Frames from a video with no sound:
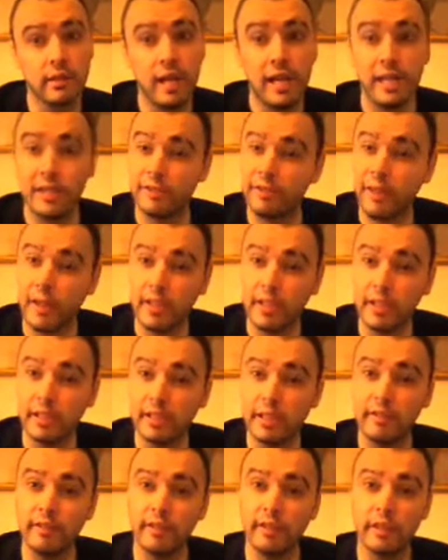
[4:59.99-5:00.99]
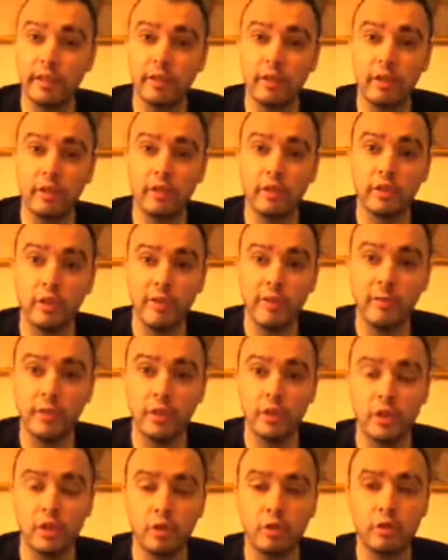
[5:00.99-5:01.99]
And it's very cleverly run. You know, I've
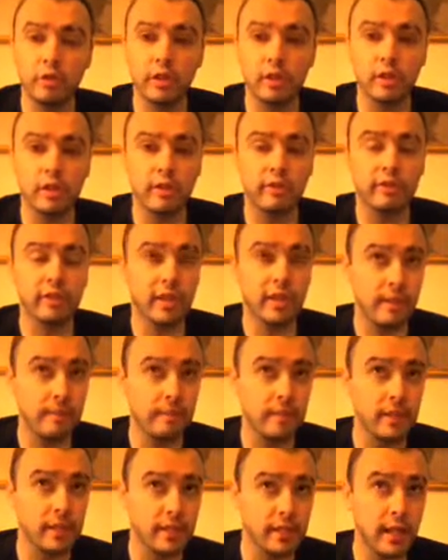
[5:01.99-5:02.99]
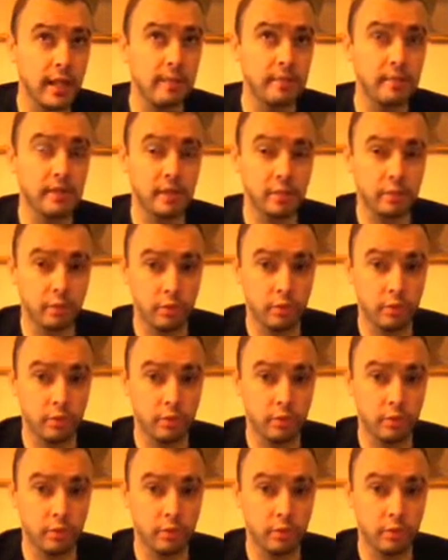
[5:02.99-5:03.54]
been showing this stuff step by step since I was